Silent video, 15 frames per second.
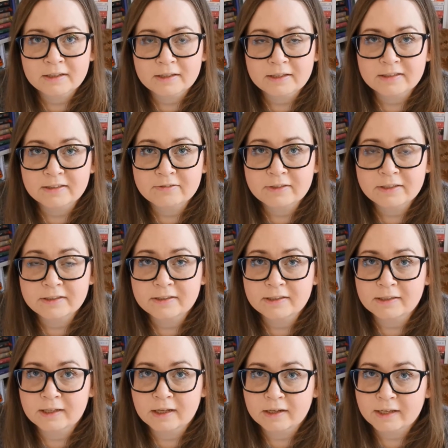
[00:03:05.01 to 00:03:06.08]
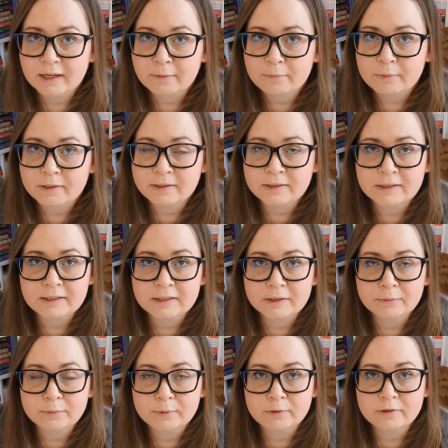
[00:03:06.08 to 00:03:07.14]
is renting a cabin in
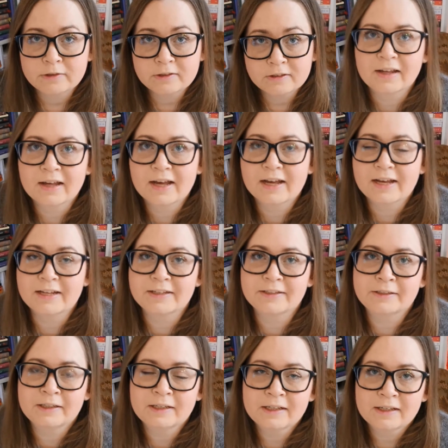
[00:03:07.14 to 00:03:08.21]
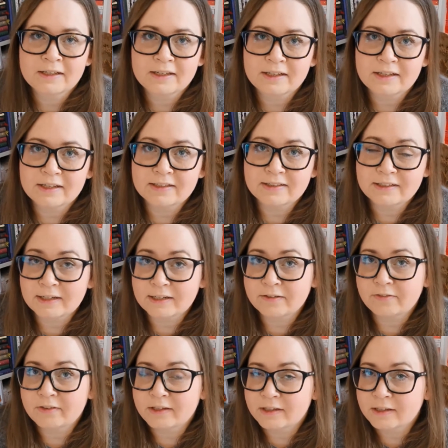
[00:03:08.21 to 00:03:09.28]
the woods, and he is
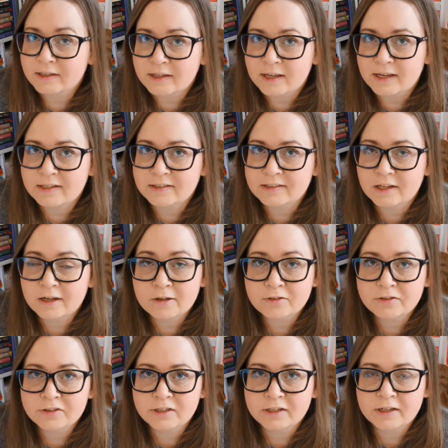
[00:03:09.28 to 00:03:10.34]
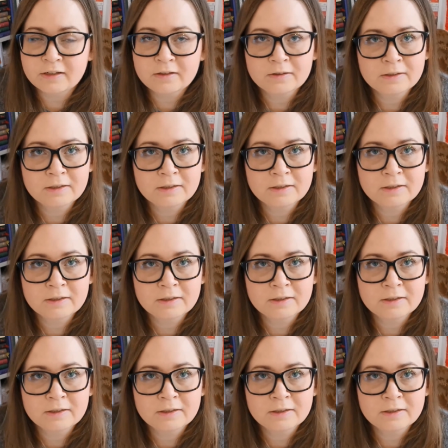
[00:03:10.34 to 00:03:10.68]
living as a hunter,